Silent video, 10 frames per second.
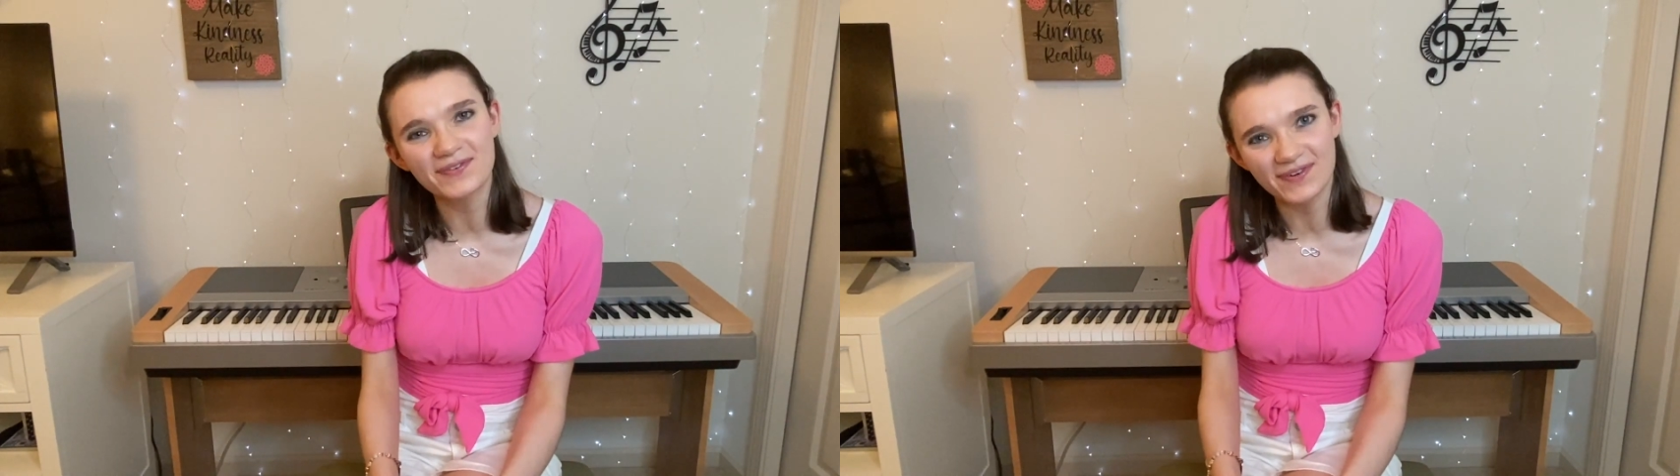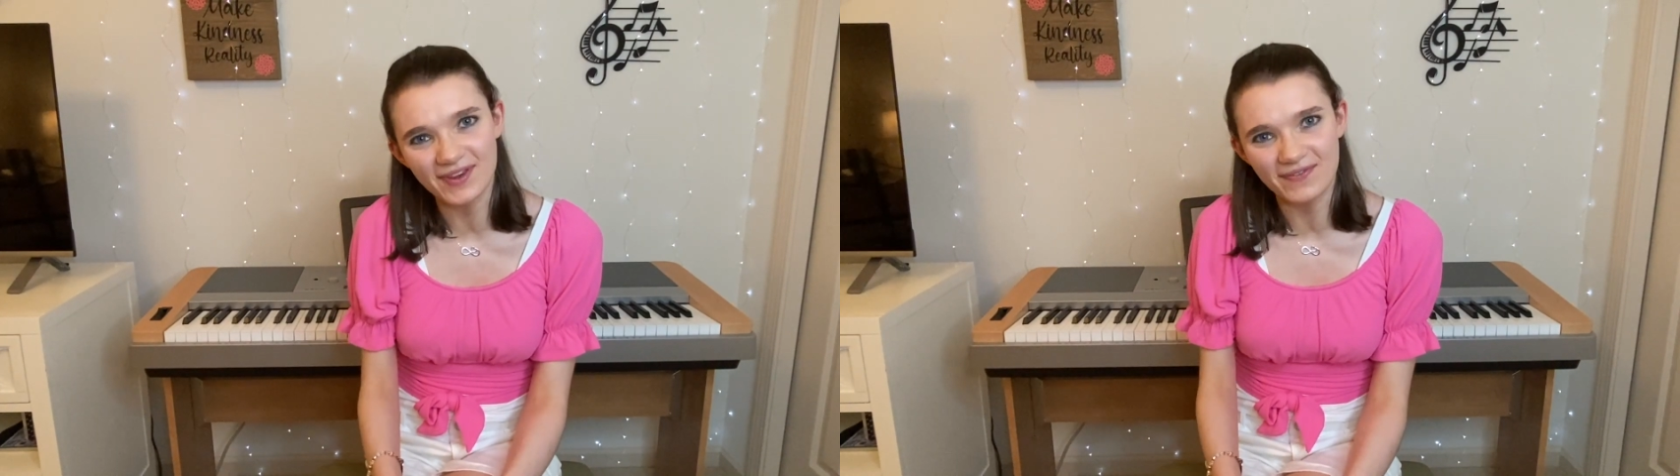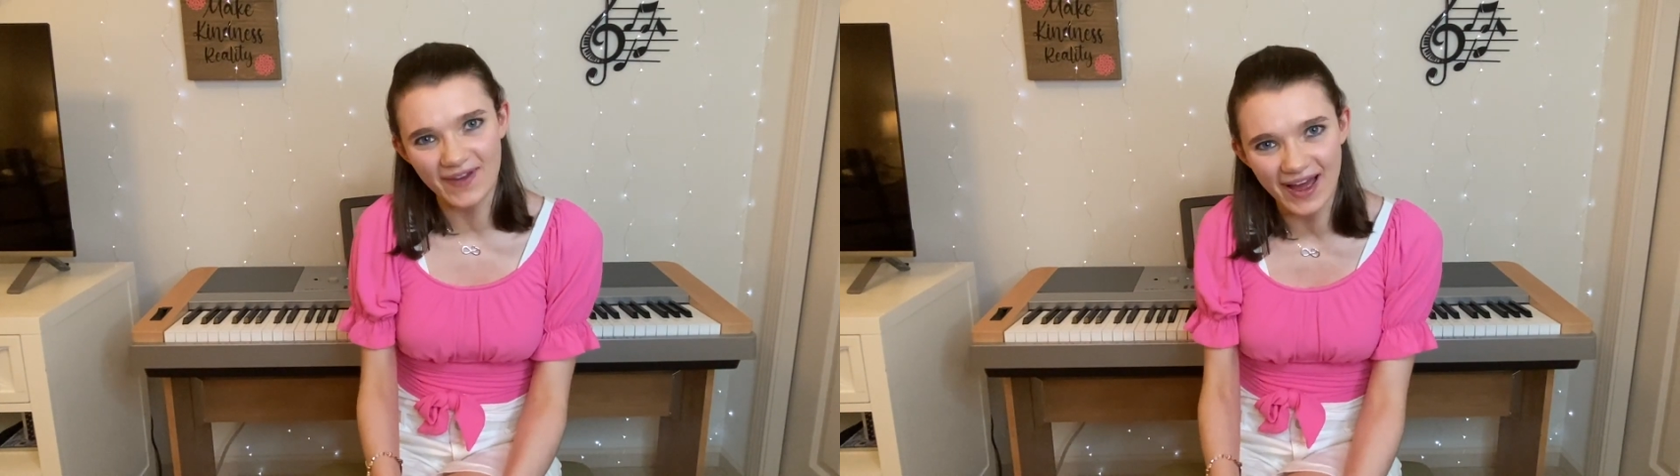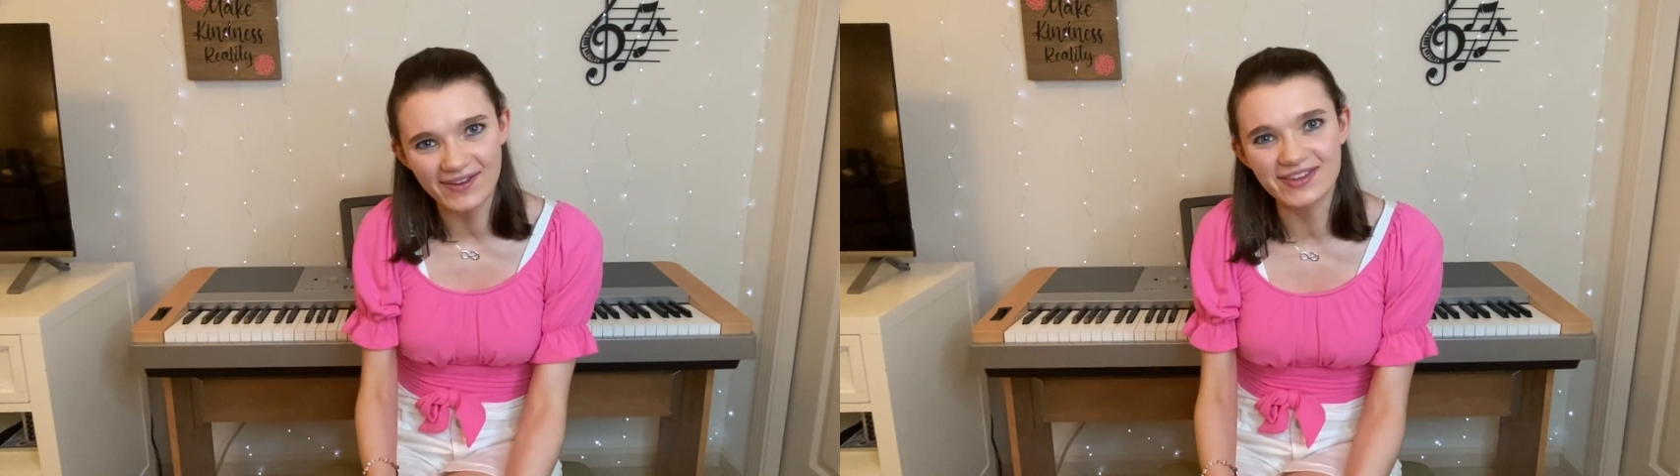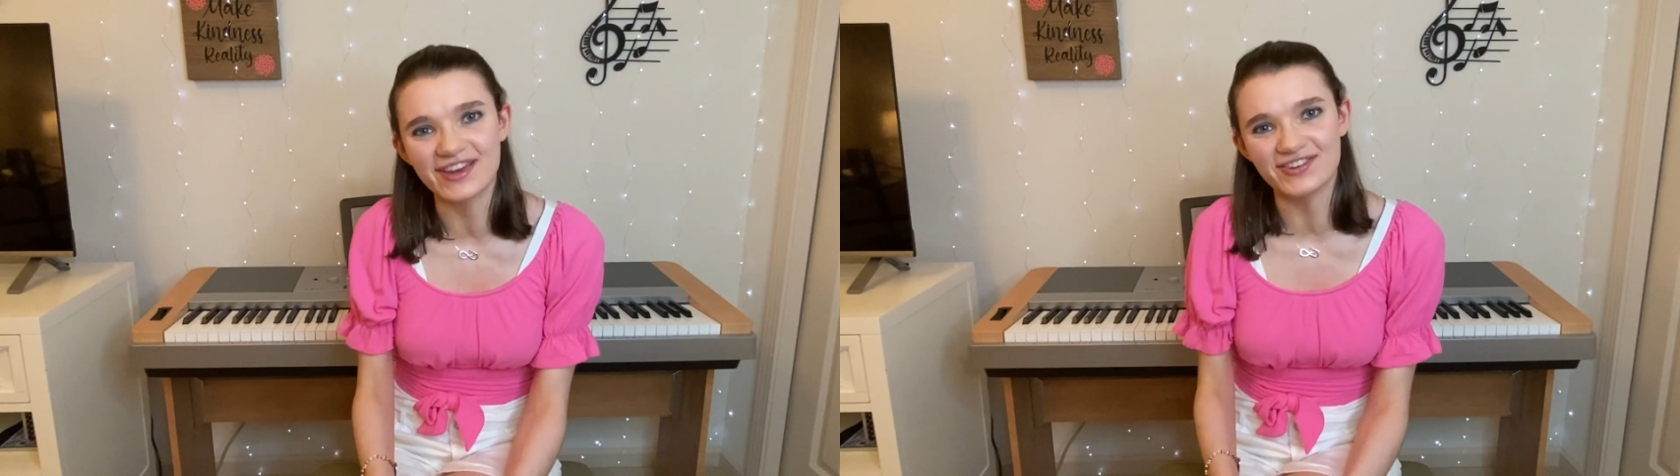for the
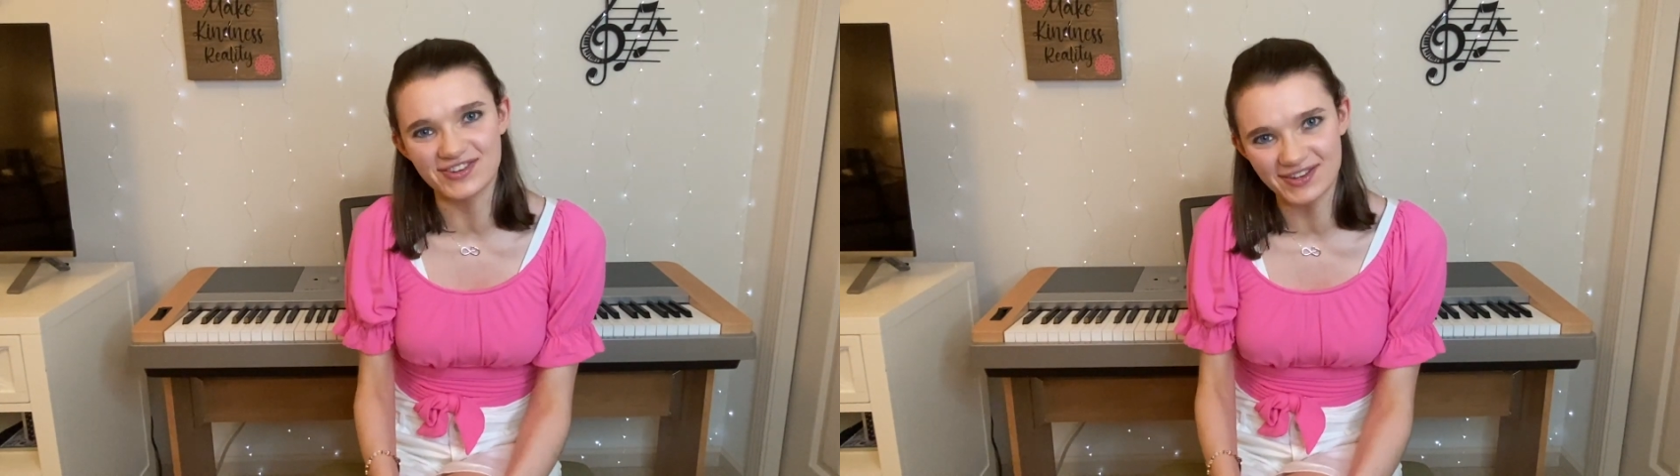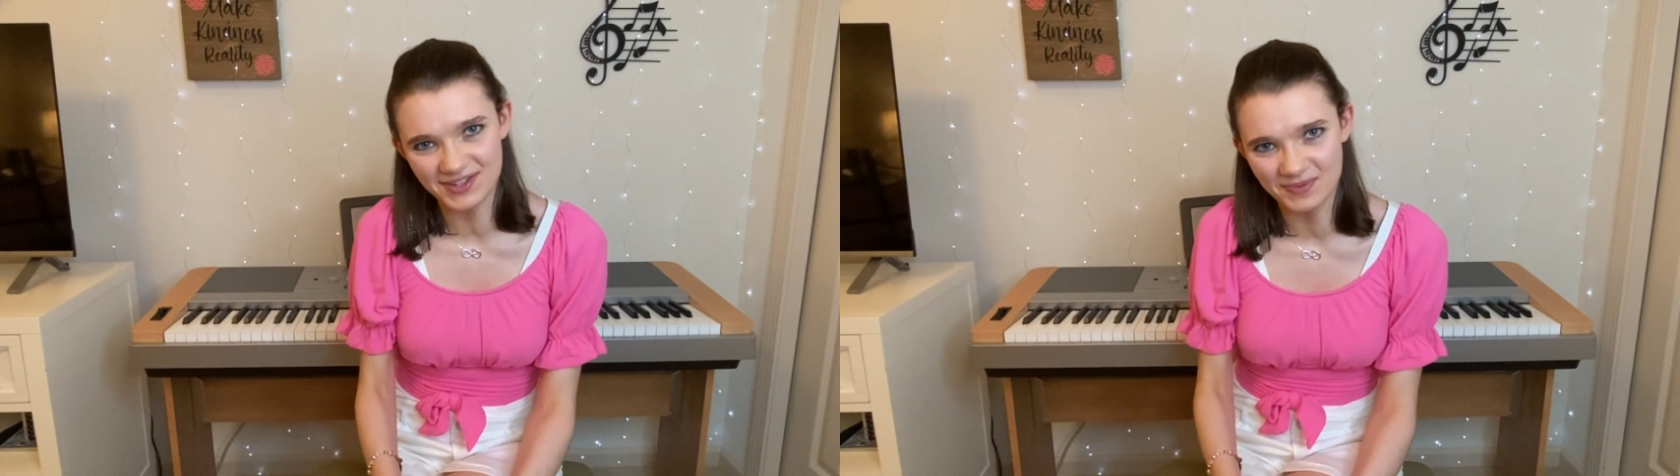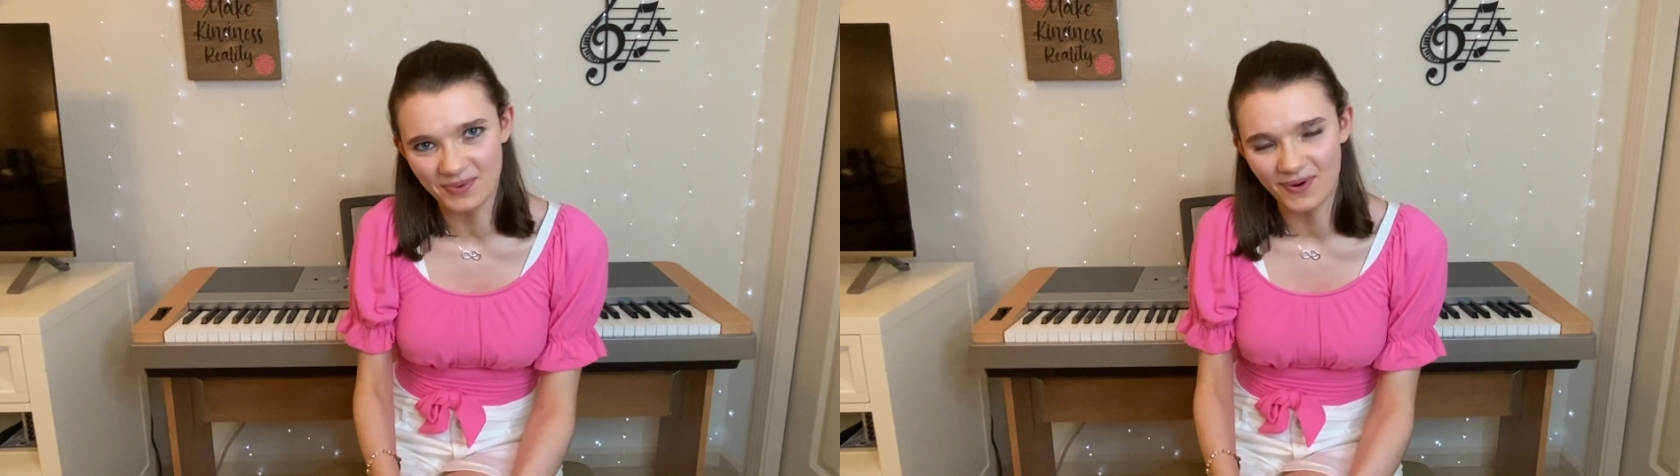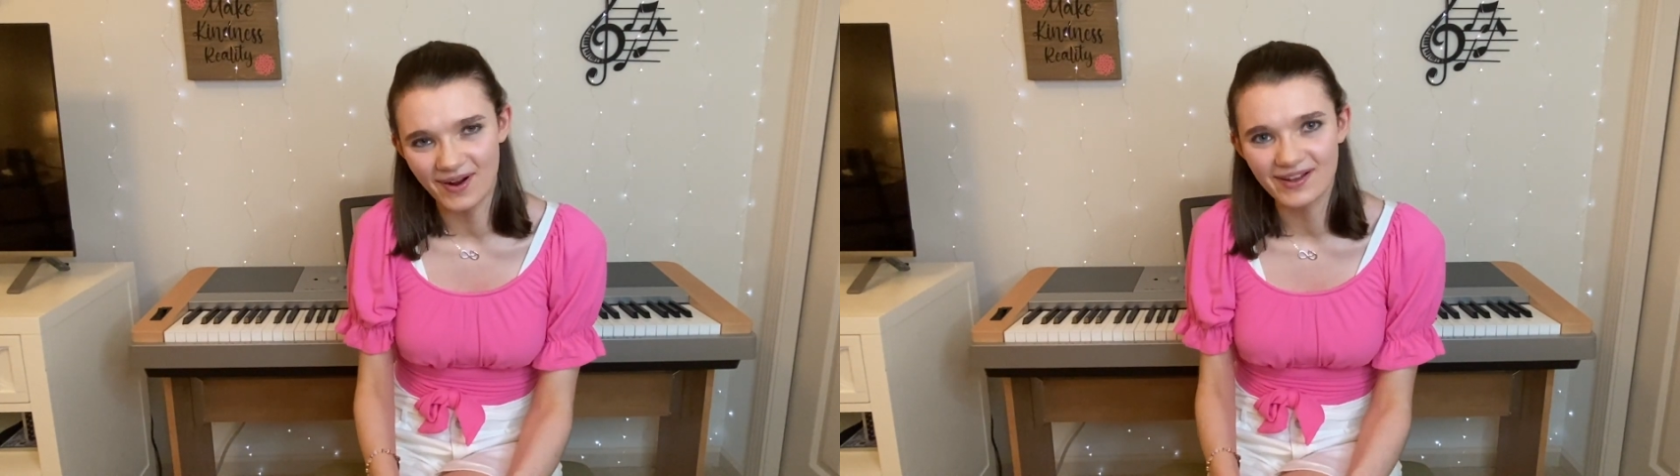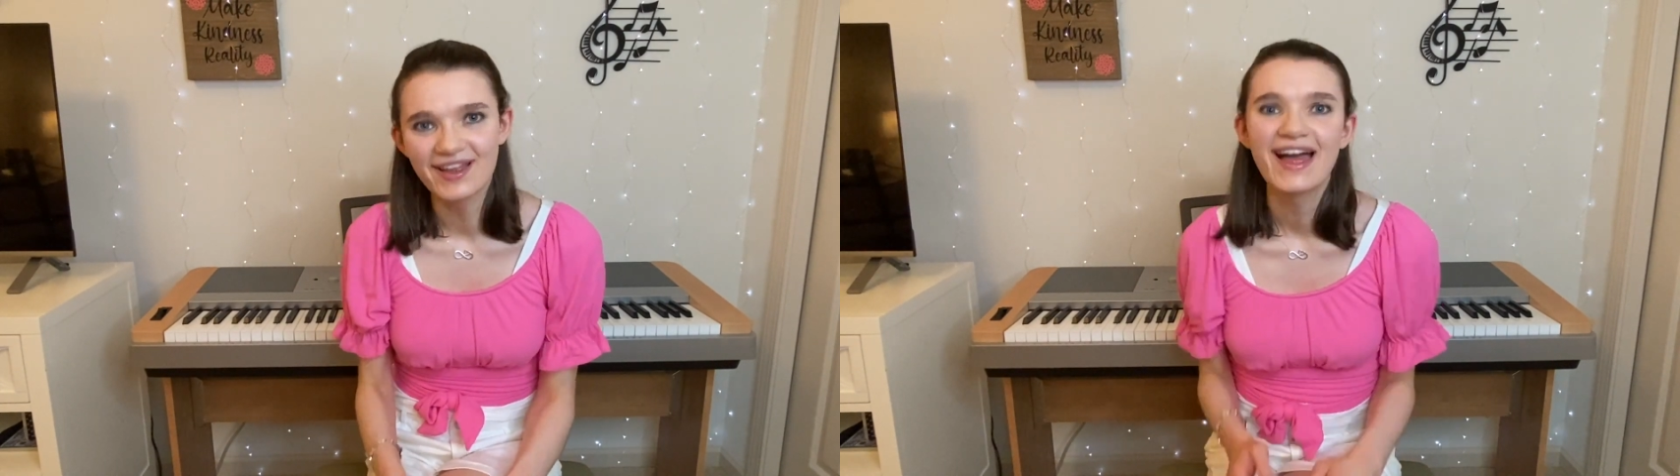foundation's support.